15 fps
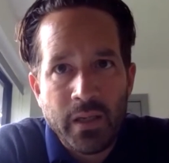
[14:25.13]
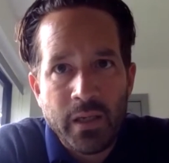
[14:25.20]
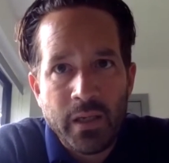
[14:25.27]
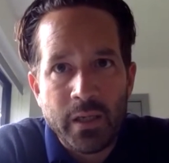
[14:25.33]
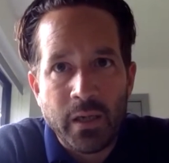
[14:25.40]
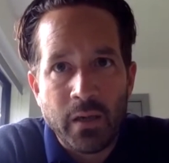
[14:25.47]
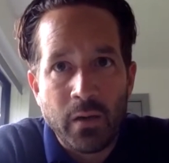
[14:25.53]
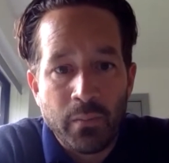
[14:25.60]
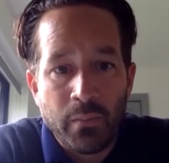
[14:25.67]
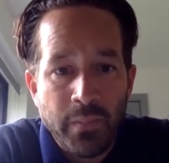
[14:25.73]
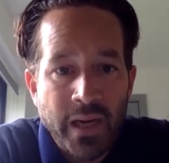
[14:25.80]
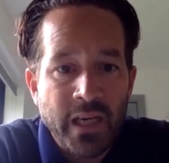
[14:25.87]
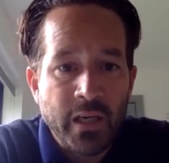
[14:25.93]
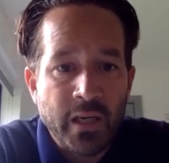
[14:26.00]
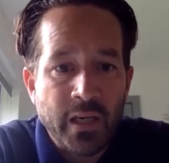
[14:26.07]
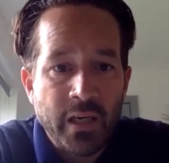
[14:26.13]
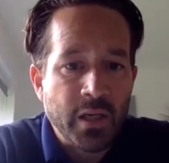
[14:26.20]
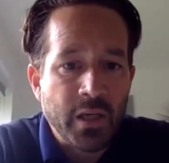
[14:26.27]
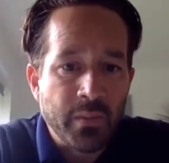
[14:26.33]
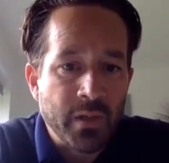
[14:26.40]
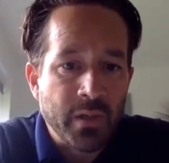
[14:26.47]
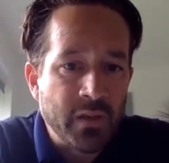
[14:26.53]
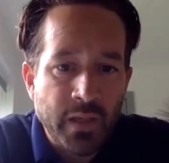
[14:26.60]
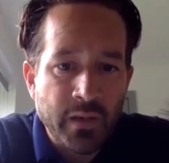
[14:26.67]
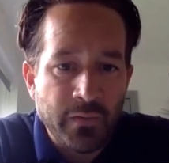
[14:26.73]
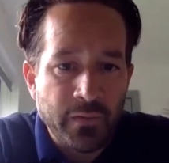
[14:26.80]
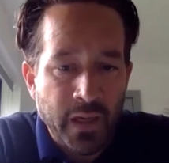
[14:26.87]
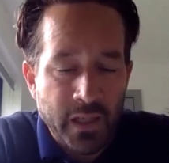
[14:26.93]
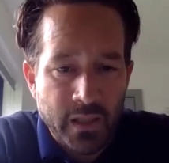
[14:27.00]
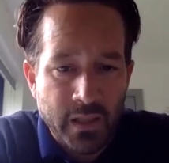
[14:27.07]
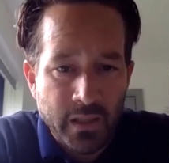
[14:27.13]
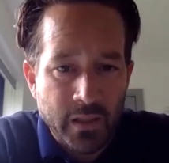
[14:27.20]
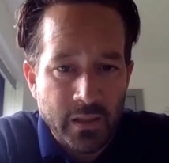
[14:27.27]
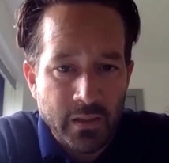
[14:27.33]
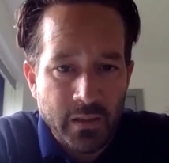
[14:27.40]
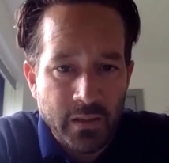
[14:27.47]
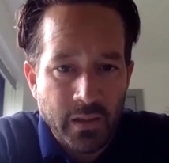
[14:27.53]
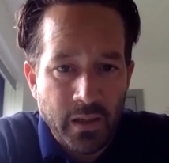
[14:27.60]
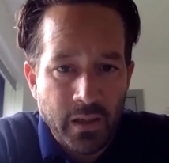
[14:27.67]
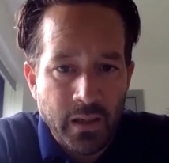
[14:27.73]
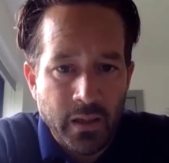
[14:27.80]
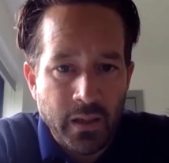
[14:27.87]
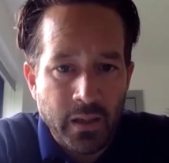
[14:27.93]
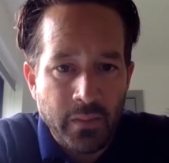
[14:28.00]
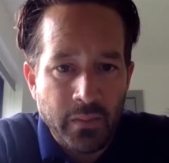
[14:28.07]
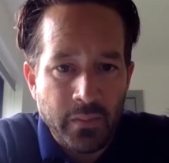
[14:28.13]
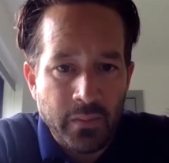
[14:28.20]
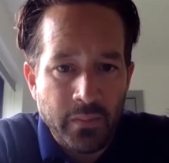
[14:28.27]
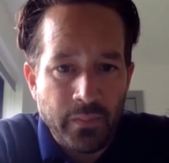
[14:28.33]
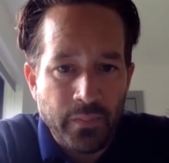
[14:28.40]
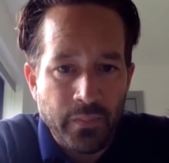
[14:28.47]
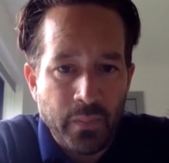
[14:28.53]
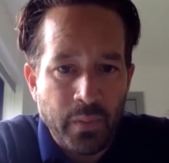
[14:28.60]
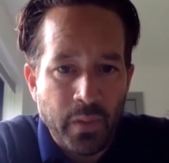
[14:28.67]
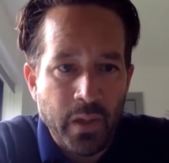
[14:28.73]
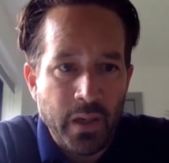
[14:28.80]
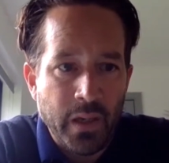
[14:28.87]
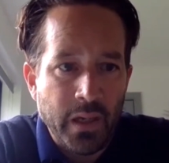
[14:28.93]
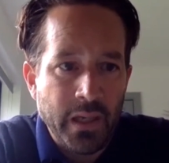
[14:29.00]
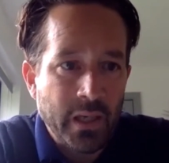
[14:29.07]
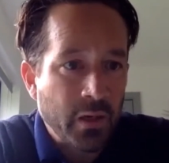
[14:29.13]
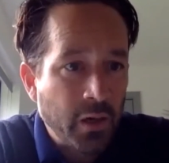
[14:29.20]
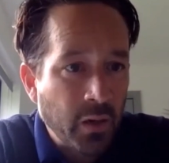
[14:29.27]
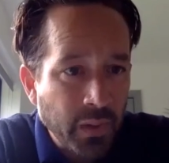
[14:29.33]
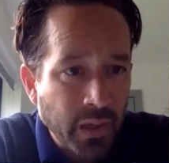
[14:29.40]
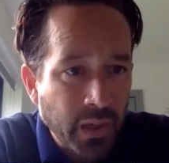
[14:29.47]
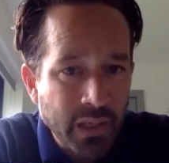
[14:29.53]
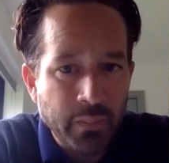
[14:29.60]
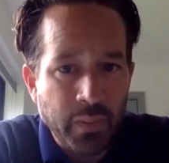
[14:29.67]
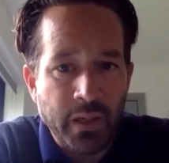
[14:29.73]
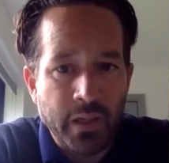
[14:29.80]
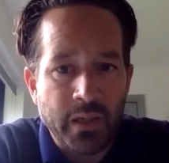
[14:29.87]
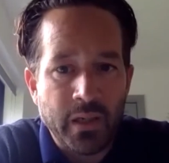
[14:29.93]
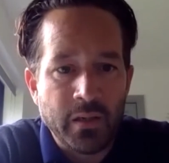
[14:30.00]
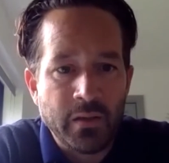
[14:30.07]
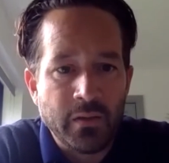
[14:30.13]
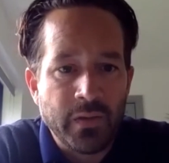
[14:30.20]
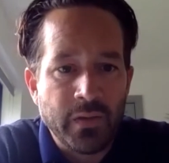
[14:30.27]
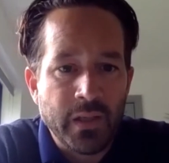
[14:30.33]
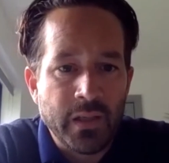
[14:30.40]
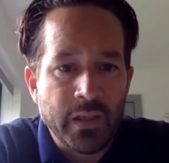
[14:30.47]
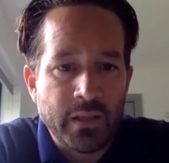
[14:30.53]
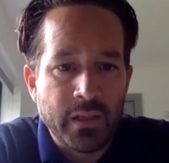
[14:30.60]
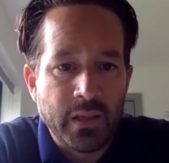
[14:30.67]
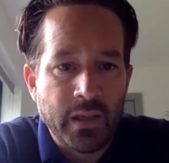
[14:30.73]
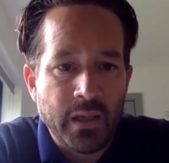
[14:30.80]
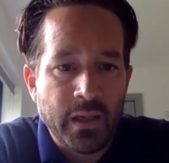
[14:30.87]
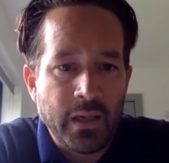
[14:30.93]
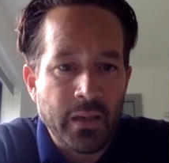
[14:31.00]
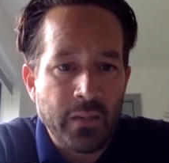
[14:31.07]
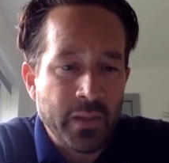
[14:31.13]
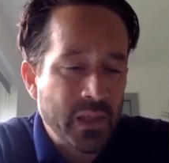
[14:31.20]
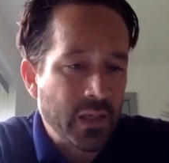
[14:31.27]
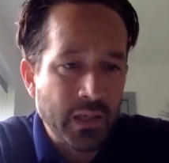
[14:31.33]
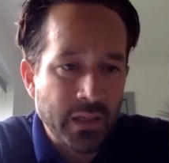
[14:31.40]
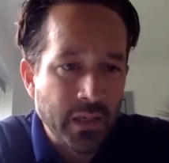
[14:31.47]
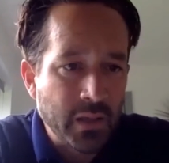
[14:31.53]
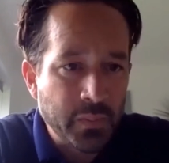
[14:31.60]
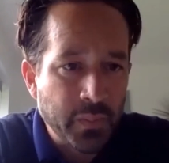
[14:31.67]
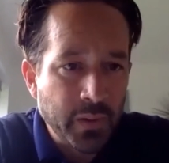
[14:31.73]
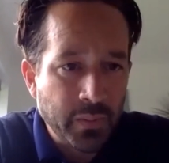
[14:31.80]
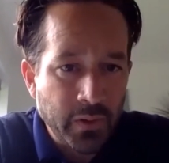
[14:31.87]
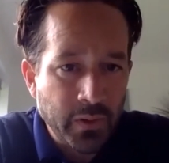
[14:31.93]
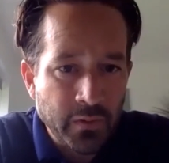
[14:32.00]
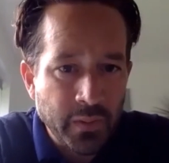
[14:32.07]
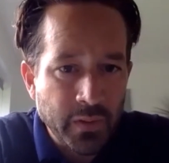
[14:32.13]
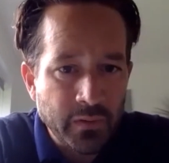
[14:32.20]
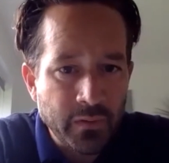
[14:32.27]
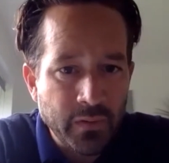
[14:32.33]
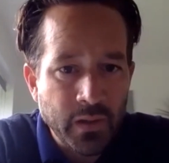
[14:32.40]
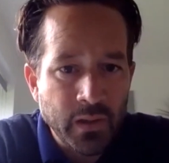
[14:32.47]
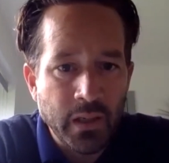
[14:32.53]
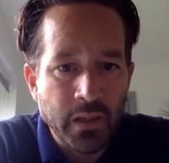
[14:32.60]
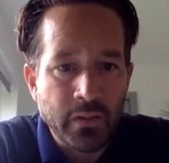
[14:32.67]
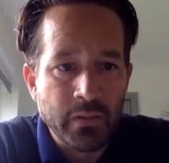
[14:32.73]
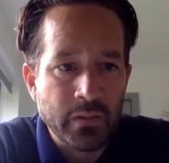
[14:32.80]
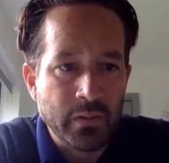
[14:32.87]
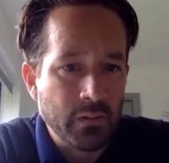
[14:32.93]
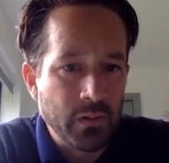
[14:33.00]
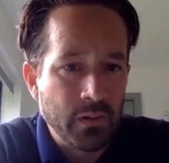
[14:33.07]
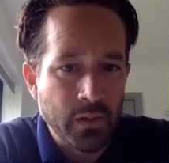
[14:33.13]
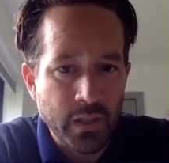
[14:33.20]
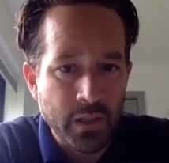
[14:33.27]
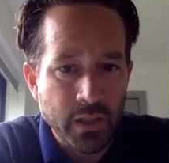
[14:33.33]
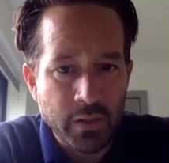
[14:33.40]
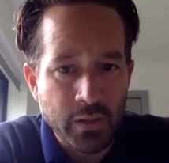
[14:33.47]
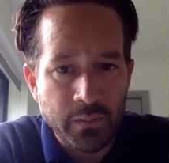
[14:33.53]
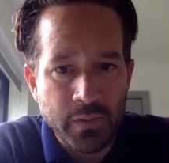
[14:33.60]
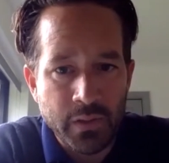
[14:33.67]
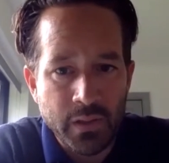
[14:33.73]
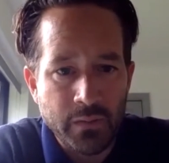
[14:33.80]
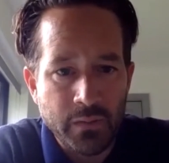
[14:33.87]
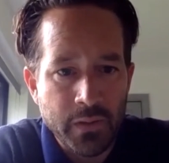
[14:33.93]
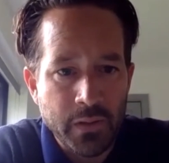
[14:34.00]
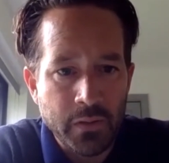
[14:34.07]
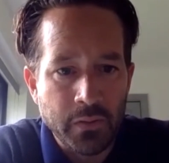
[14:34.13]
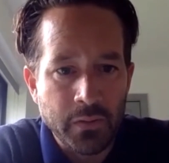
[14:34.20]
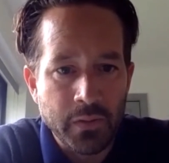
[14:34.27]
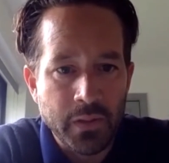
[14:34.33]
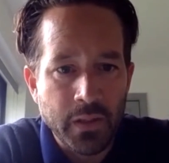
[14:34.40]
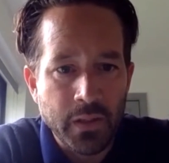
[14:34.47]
many consumers have been affected economically by COVID, particularly those people who've been furloughed, lost their jobs as a result.